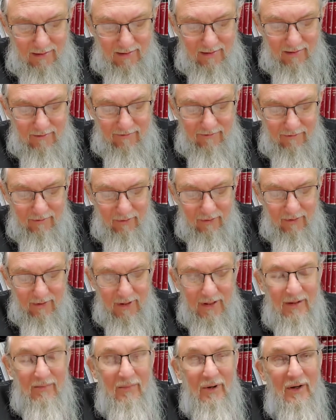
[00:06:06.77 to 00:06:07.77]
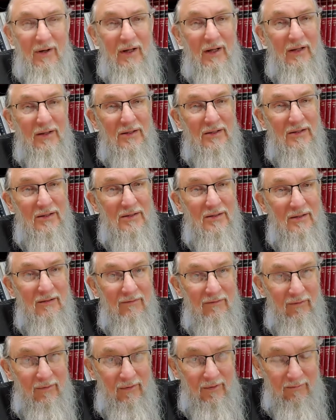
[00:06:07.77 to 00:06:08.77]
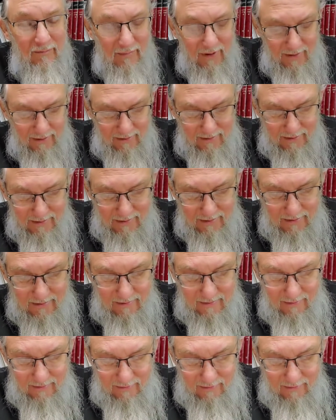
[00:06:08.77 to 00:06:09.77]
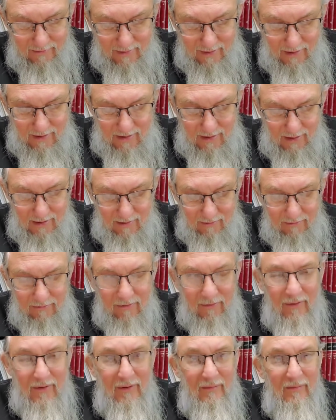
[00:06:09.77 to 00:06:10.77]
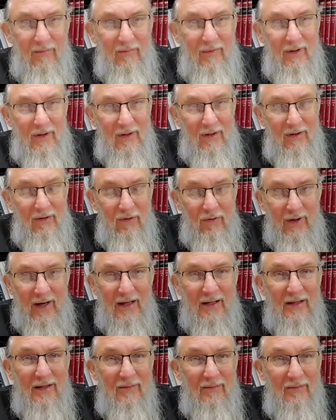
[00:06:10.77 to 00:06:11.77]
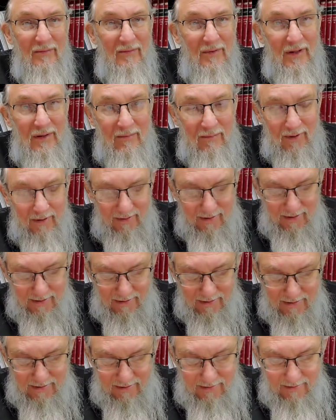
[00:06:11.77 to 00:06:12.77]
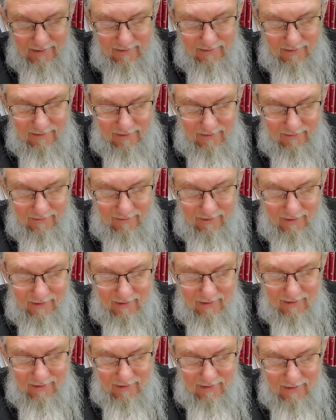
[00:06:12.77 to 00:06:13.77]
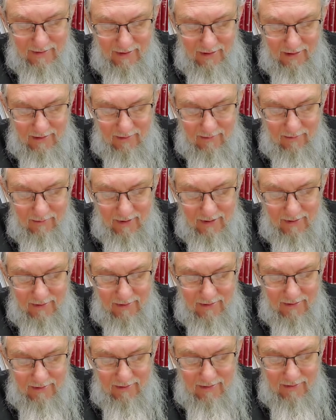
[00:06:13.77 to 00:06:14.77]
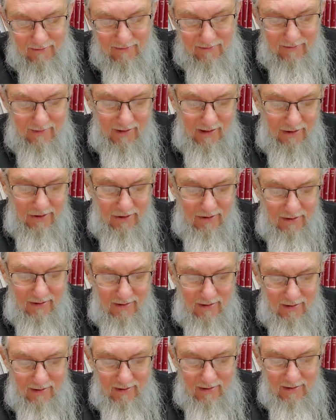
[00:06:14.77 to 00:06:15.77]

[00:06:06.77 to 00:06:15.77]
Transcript: to the four Imois, the four mothers, four great Imois, the fathers, the mothers of the nation.